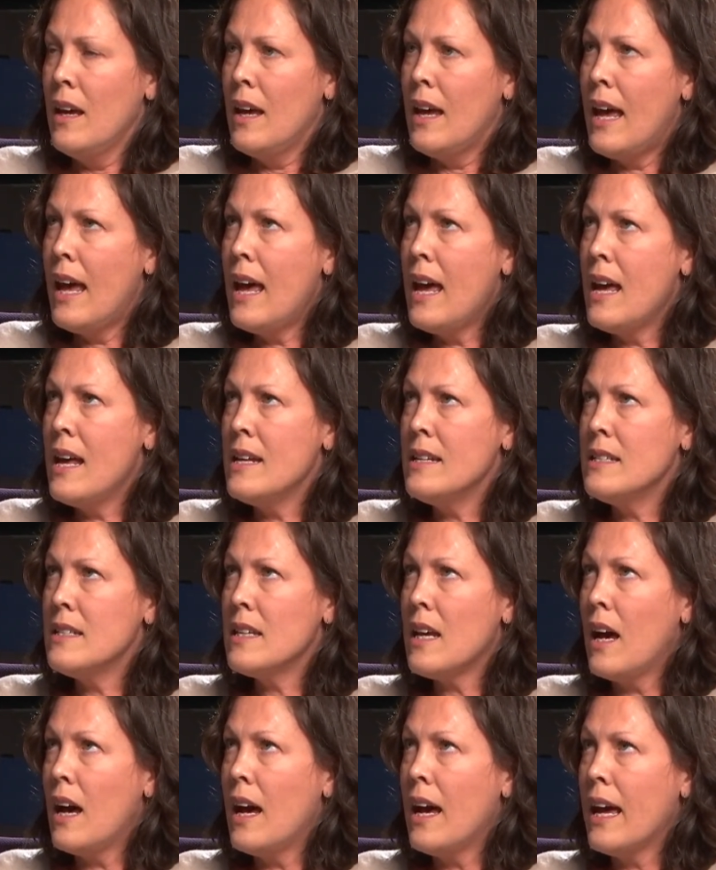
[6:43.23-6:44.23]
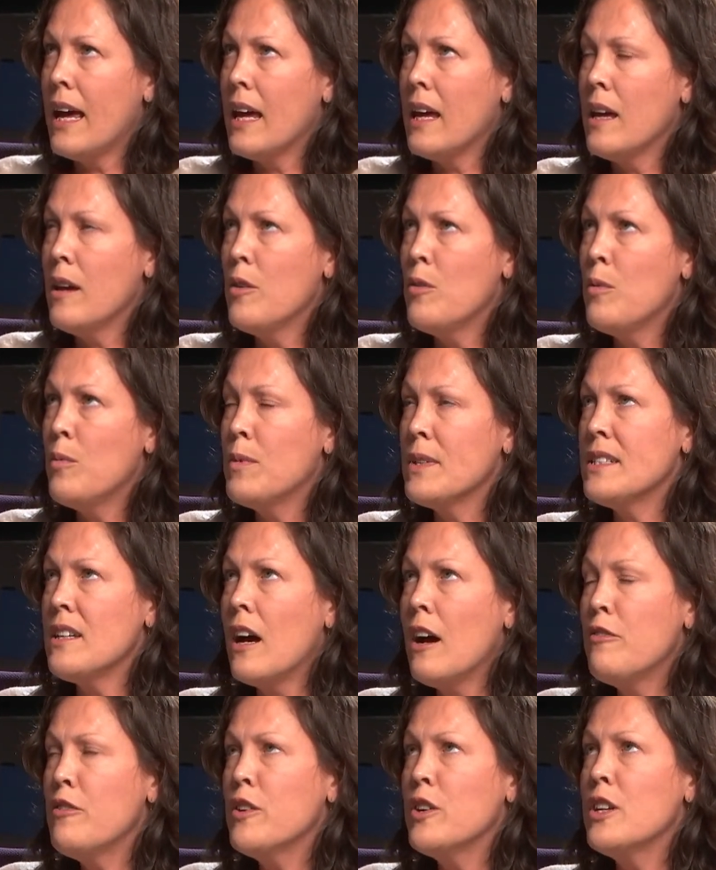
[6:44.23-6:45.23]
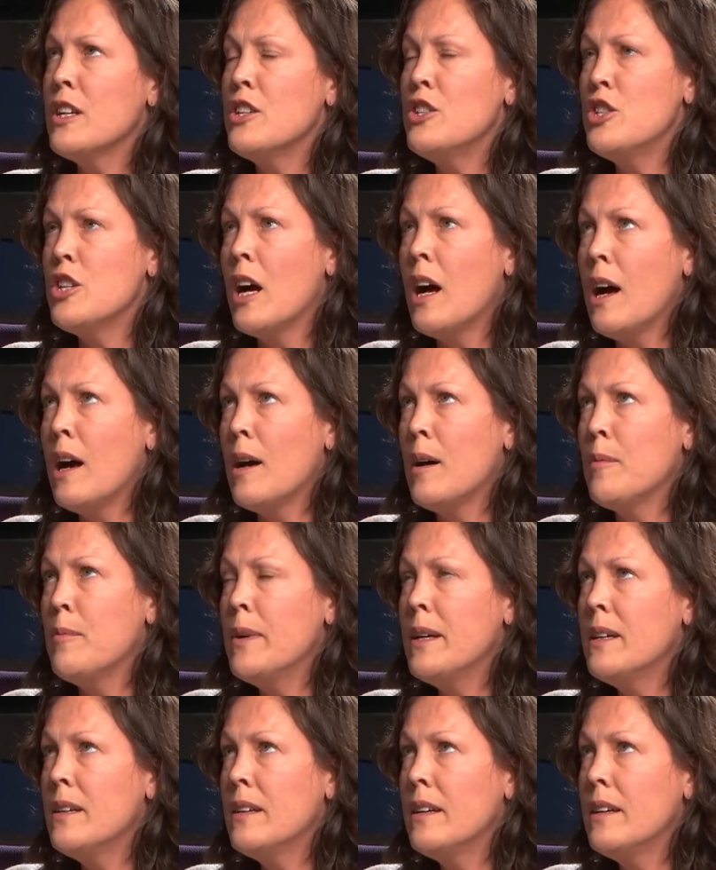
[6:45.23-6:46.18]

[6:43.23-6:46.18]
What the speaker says: And I was offered a job